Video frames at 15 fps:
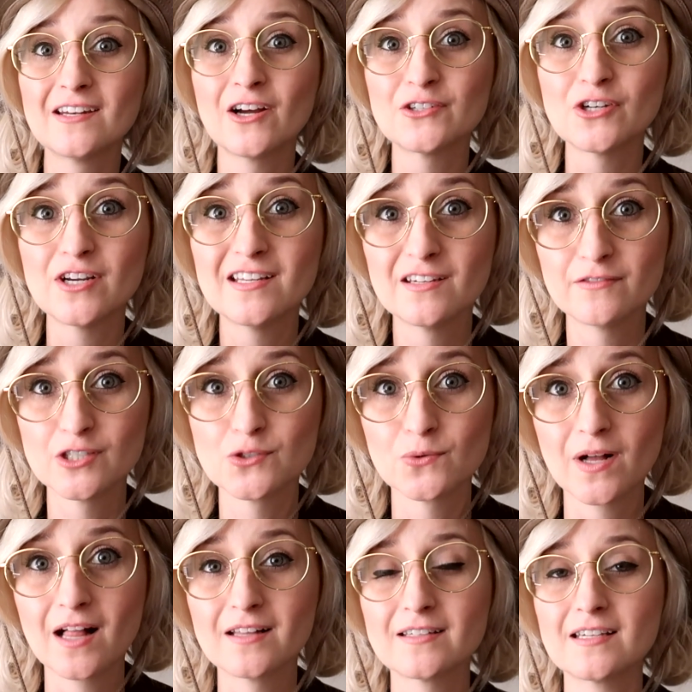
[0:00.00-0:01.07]
in on your
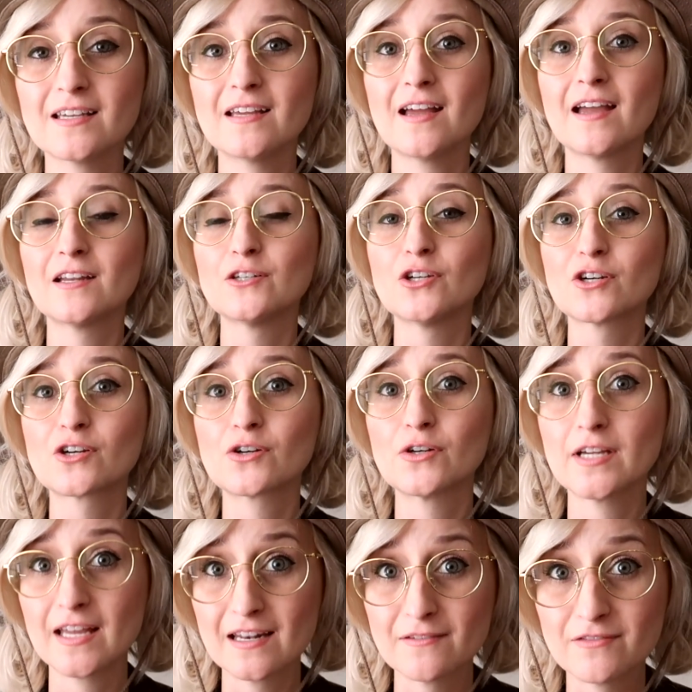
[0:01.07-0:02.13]
individuality and your
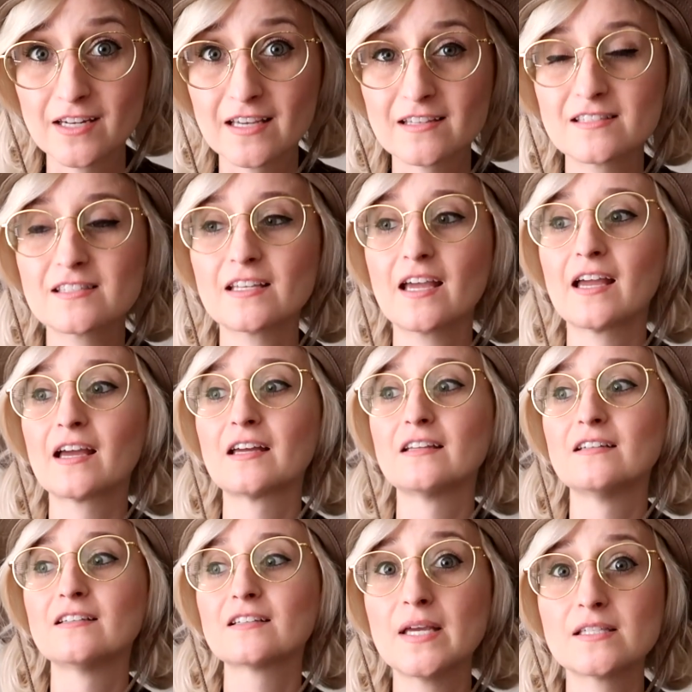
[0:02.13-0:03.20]
creativeness,
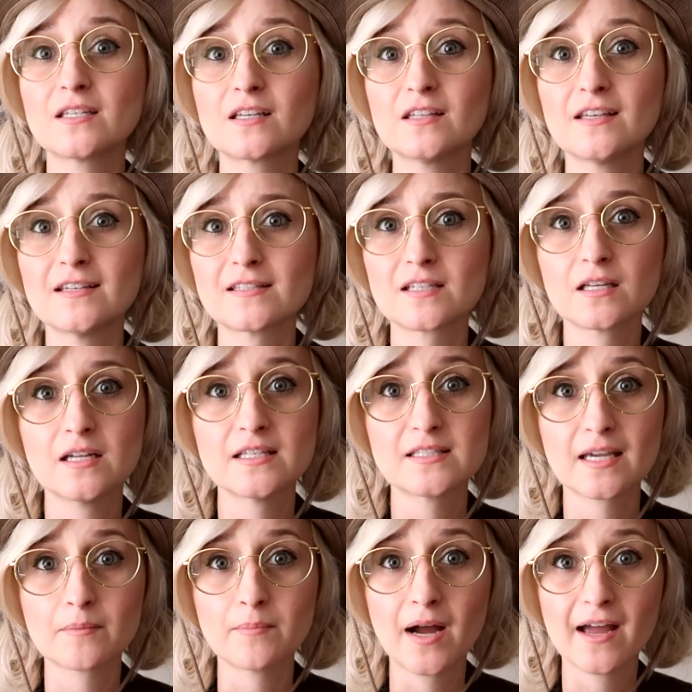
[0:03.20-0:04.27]
and basically
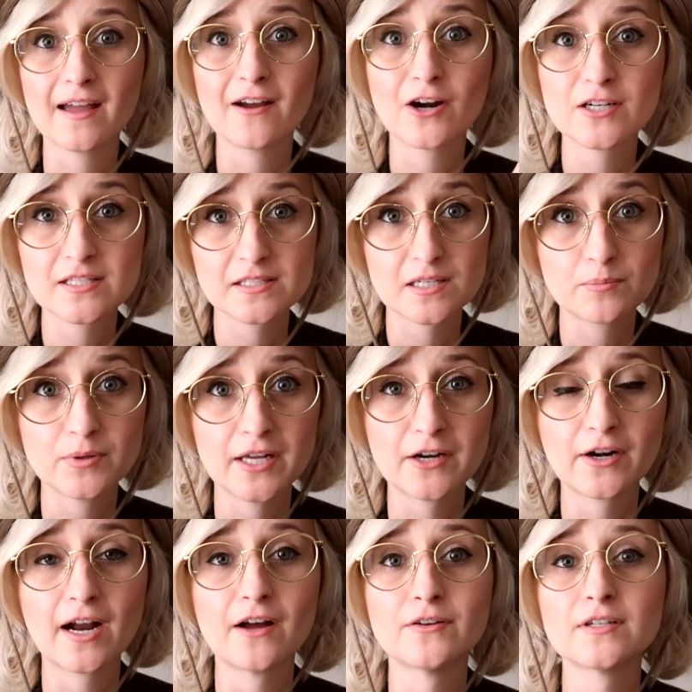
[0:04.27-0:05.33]
it's like my artistic
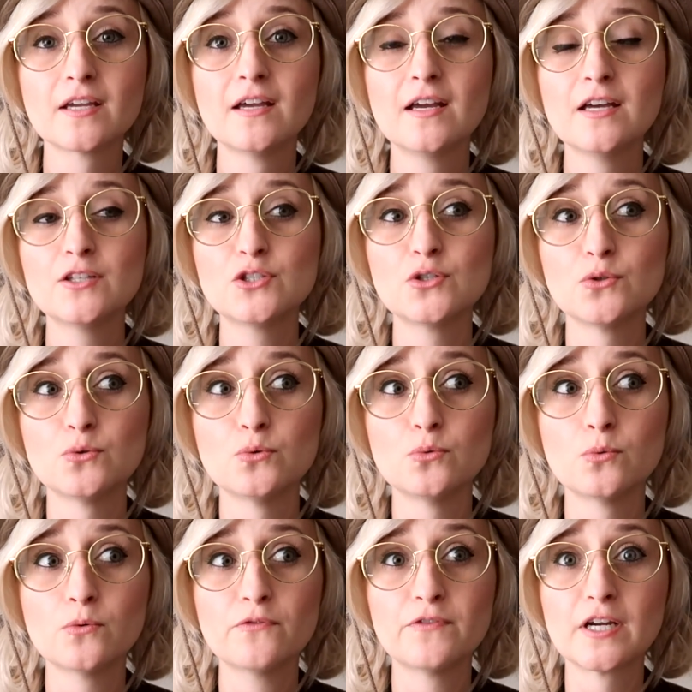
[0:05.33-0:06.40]
playground
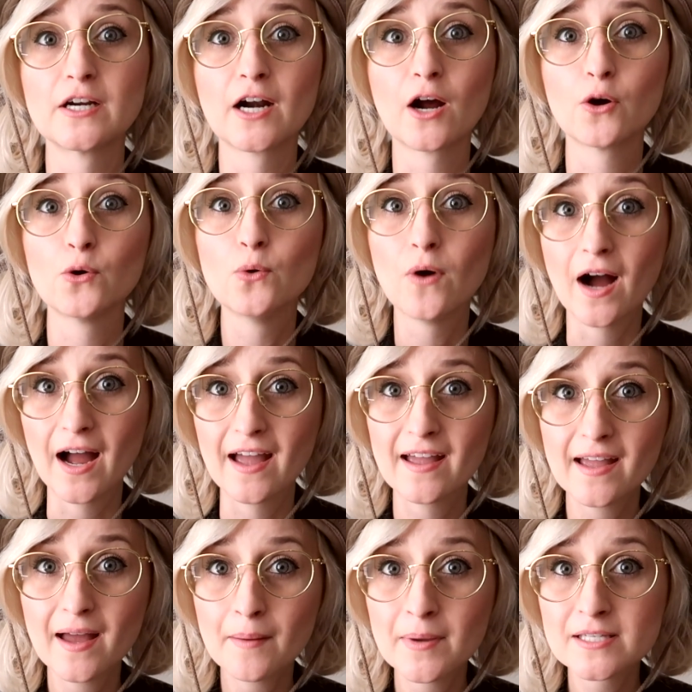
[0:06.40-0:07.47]
to figure out who I
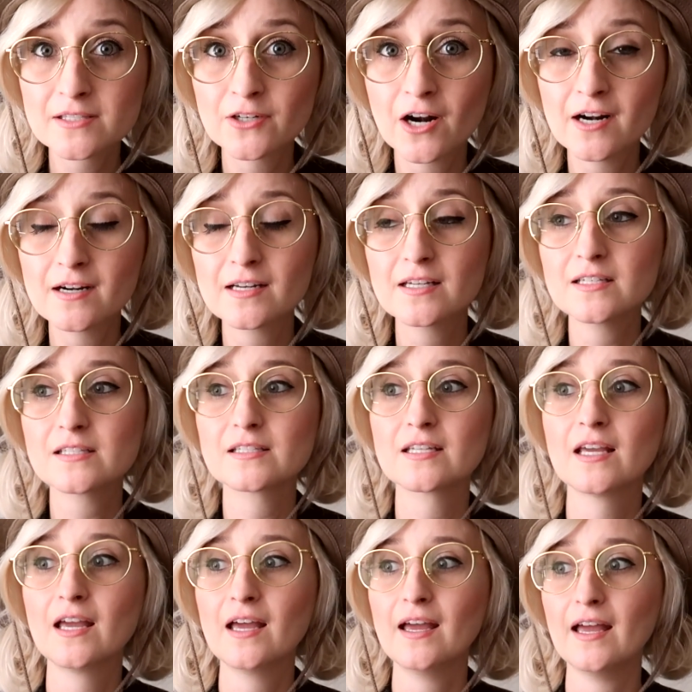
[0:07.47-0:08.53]
am as an artist
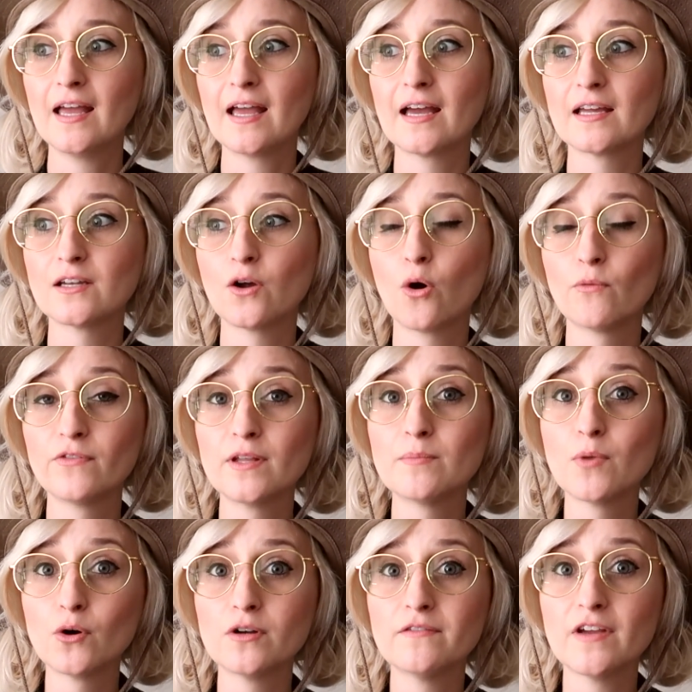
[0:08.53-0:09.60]
and hopefully
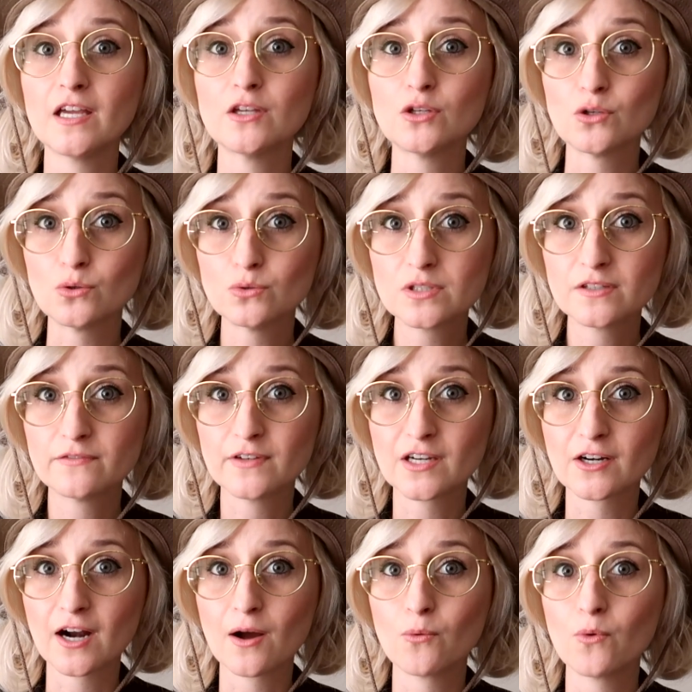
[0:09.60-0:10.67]
motivate you to
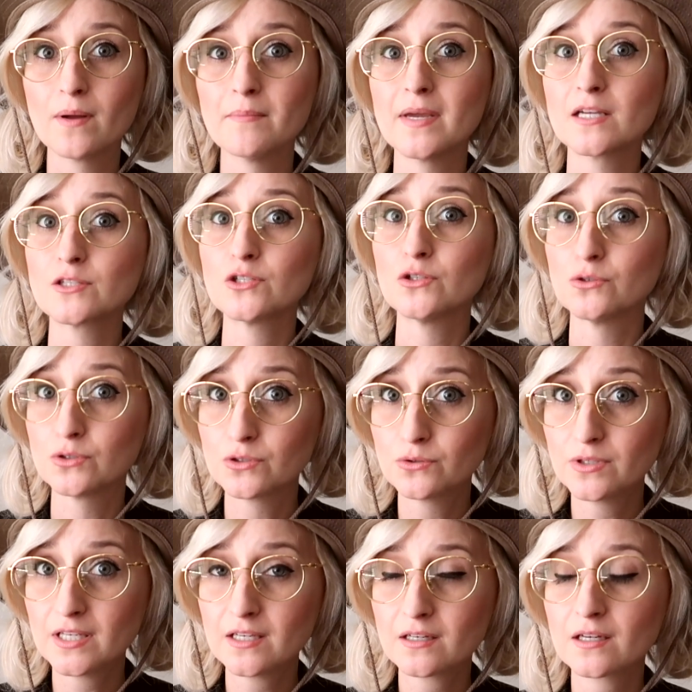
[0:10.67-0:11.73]
figure out what makes you
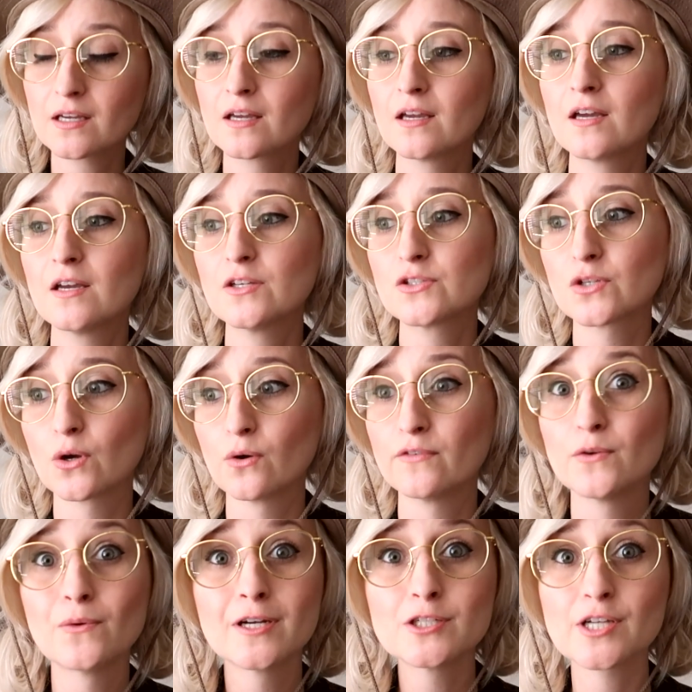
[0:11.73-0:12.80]
unique. So
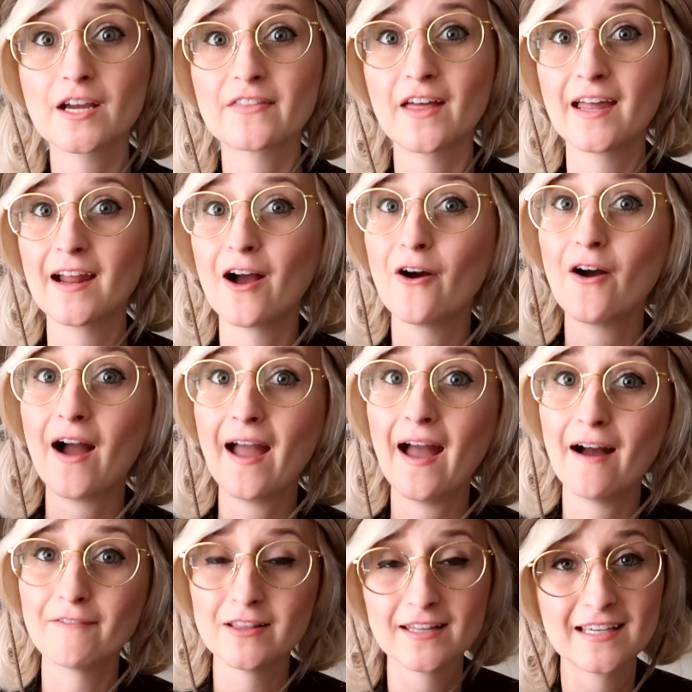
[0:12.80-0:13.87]
if you want to check that out, I
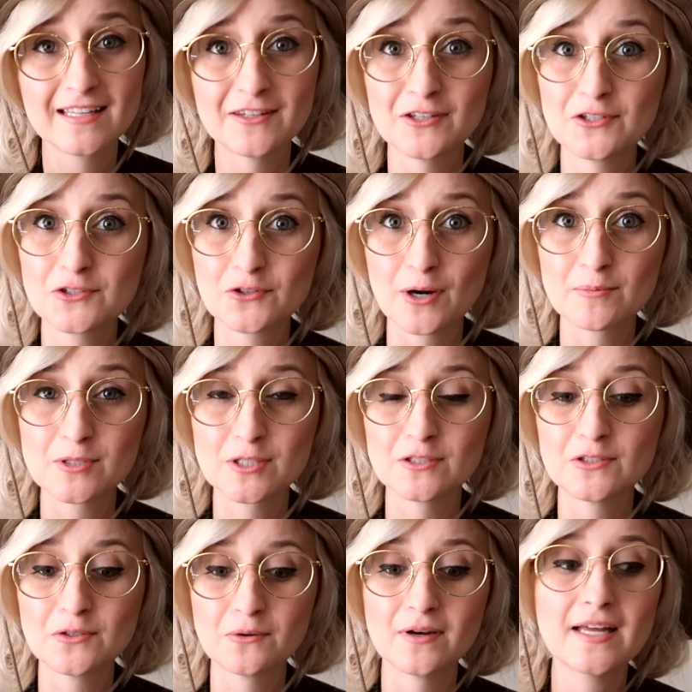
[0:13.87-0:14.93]
have a link in the description
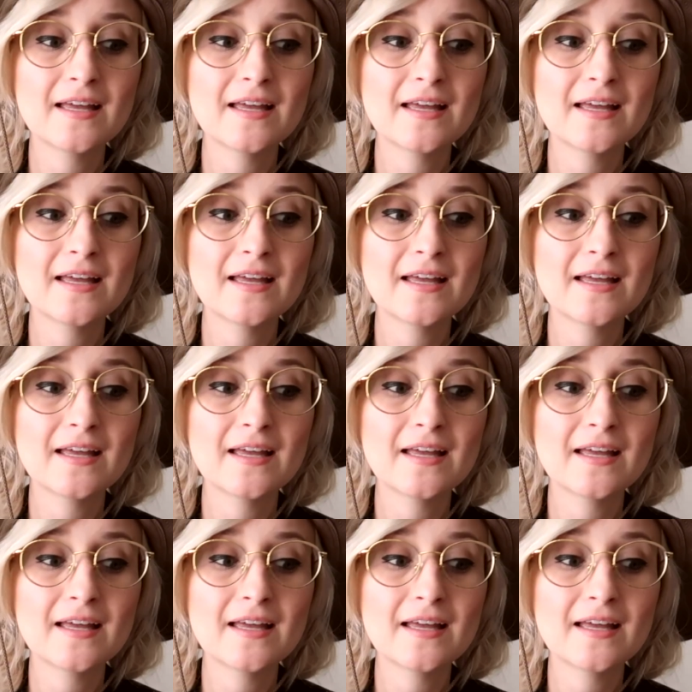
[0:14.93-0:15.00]
to